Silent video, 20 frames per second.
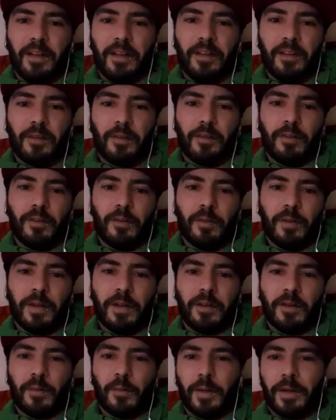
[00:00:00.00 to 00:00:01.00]
you're
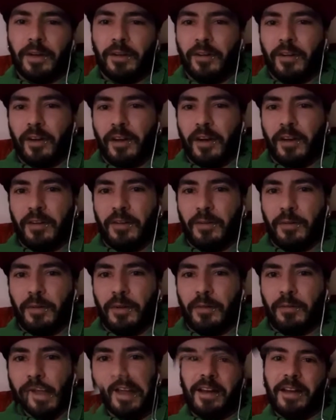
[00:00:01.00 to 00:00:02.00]
doing or what you're not
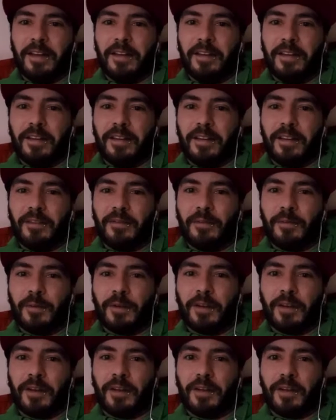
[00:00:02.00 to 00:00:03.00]
doing right. If we're
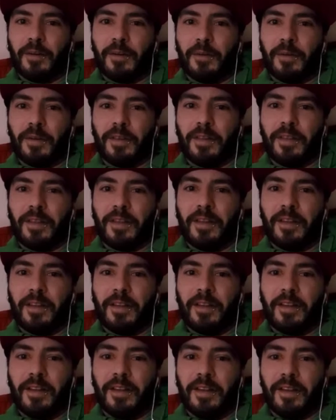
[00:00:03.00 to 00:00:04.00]
going to go with
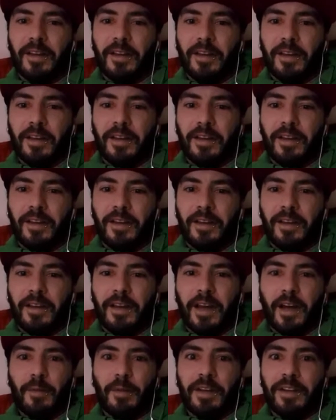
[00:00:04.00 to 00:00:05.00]

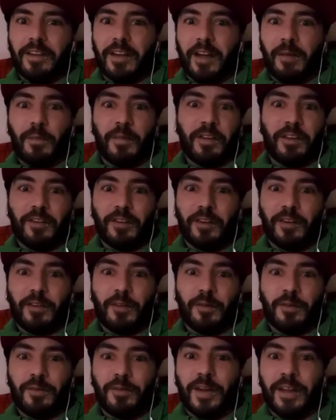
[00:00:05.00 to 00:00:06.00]
how many times it took
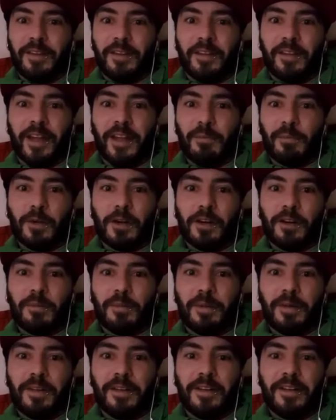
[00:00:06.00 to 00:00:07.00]
to invent the light bulb,